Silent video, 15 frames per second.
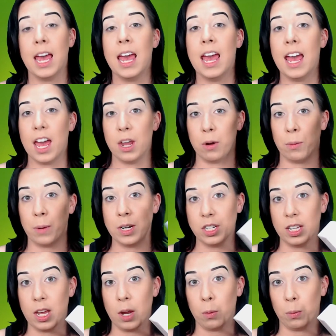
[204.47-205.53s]
It
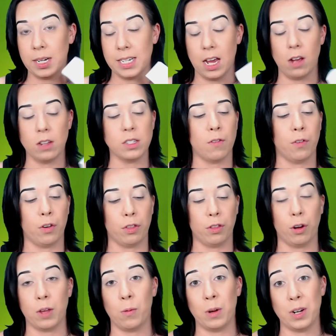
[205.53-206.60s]
originally retails for
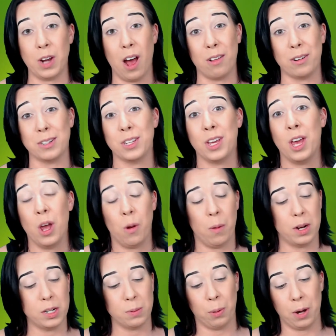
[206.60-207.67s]
$31,
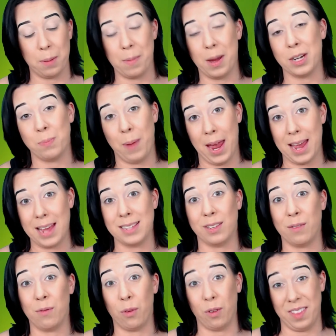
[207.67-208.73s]
which pretty much pays
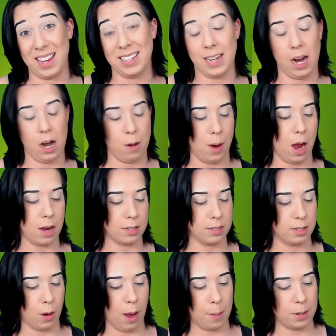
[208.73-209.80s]
for the entire box.
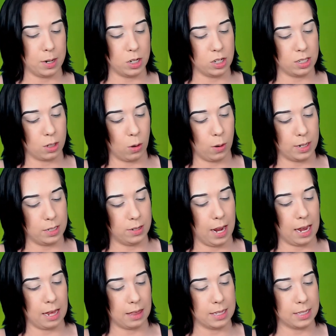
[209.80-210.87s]
So I'm just going to
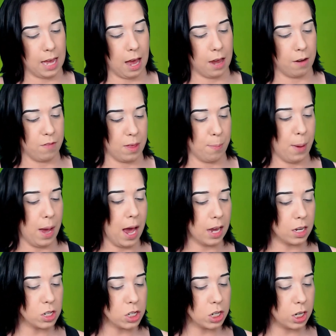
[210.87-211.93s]
take this out of the
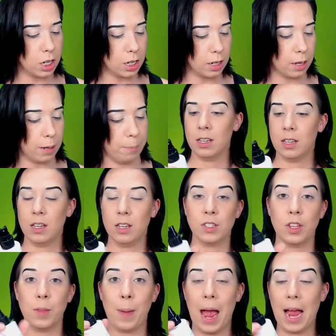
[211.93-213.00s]
packaging.
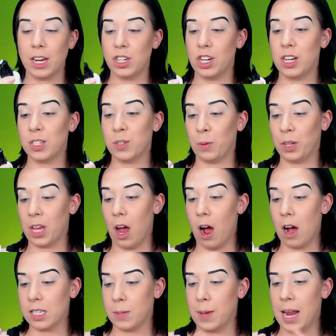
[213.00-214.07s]
The packaging is really
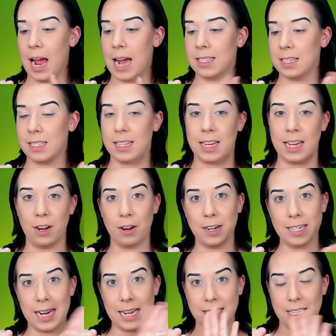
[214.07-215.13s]
awesome. It has this
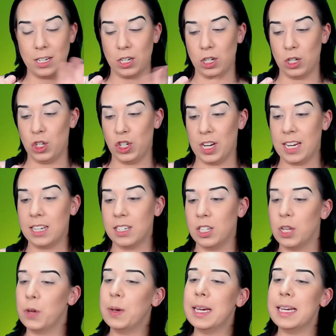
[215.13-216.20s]
iridescent sheen
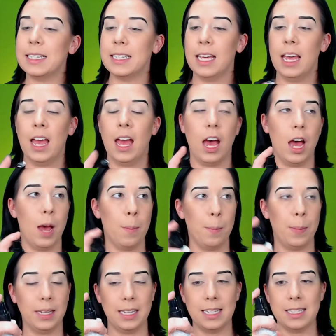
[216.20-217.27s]
to it,
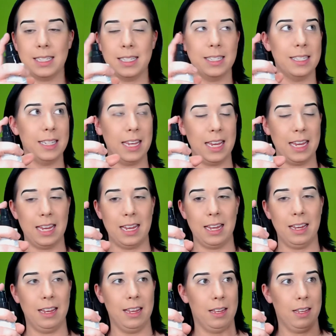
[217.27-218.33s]
but let's
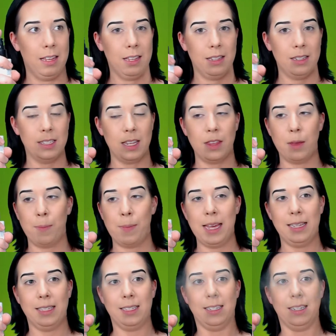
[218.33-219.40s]
see the
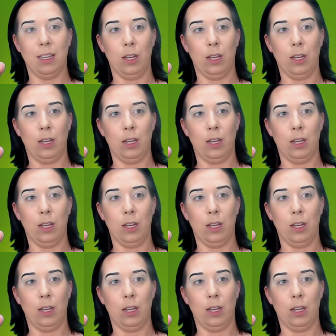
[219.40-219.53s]
mist.